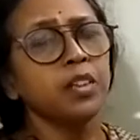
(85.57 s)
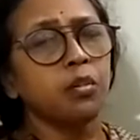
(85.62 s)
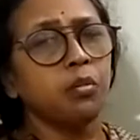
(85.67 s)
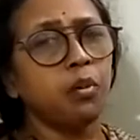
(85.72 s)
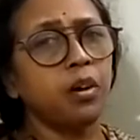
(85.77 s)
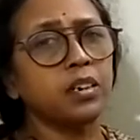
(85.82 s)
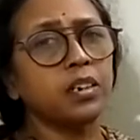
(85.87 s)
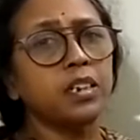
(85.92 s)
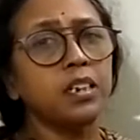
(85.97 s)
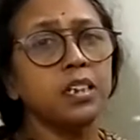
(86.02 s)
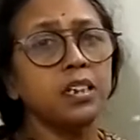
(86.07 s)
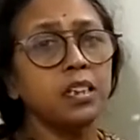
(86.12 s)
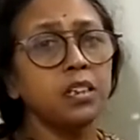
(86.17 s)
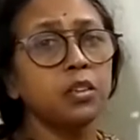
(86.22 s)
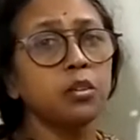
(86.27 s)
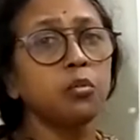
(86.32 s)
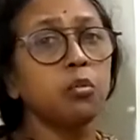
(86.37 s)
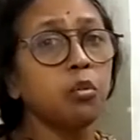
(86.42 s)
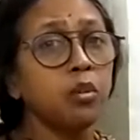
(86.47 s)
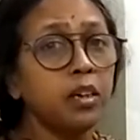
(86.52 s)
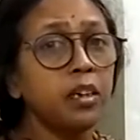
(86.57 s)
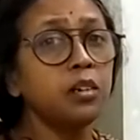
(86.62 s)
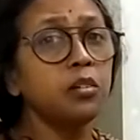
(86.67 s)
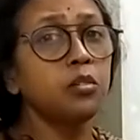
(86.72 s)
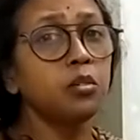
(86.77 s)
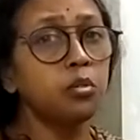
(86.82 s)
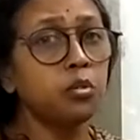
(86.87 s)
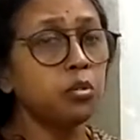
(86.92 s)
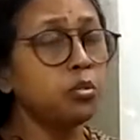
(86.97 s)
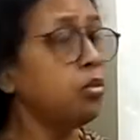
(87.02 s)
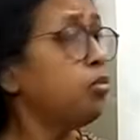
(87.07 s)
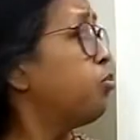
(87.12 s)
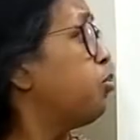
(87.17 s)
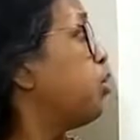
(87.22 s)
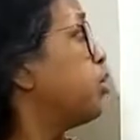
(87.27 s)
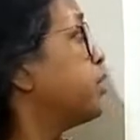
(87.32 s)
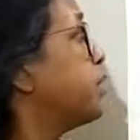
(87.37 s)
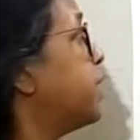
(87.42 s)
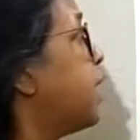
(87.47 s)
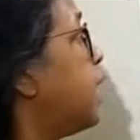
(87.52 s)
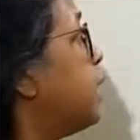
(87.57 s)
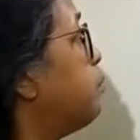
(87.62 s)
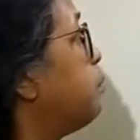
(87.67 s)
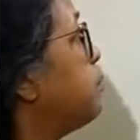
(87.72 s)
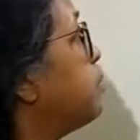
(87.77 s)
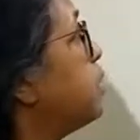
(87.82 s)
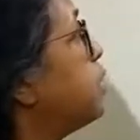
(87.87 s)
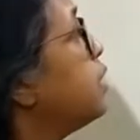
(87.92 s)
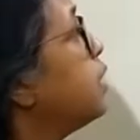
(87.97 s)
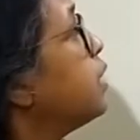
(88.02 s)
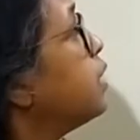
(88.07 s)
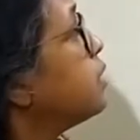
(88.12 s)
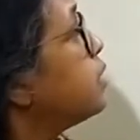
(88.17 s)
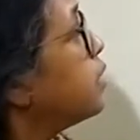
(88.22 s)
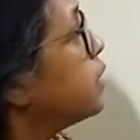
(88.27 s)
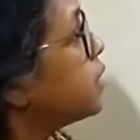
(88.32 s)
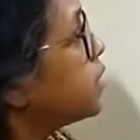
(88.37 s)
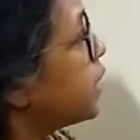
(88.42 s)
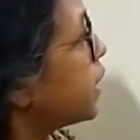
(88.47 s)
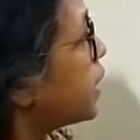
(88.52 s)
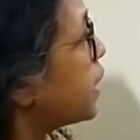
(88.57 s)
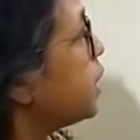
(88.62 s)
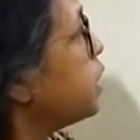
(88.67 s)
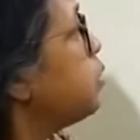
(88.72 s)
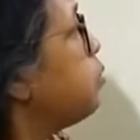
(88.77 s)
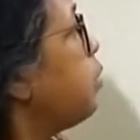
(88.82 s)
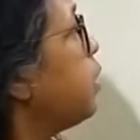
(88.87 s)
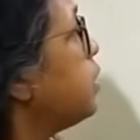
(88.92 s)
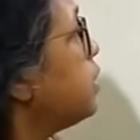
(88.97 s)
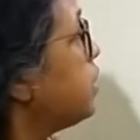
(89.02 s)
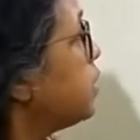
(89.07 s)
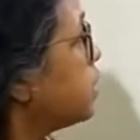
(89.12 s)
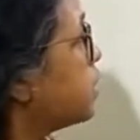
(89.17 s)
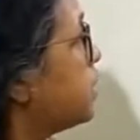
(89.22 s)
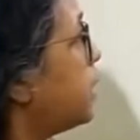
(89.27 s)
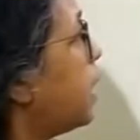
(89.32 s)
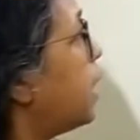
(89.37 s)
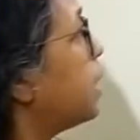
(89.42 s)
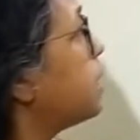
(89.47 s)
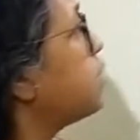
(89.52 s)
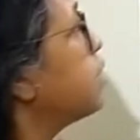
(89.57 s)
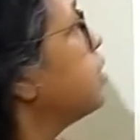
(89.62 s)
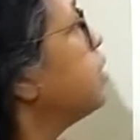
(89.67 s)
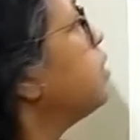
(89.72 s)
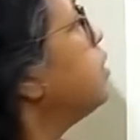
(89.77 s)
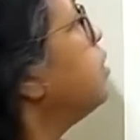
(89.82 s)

what he is going to do for them. The second one is that